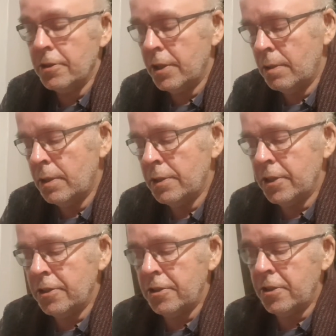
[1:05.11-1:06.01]
So I'll
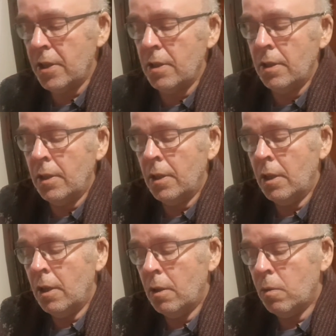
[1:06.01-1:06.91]
just
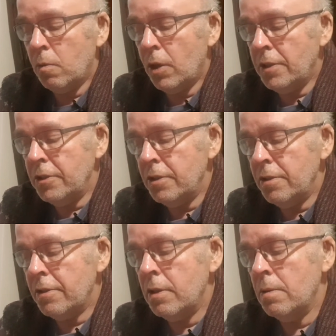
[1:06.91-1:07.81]
run you
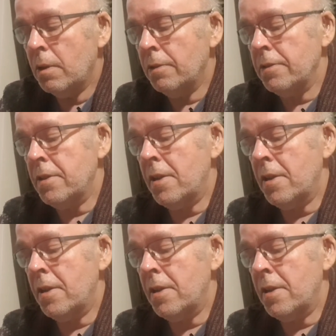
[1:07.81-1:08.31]
through on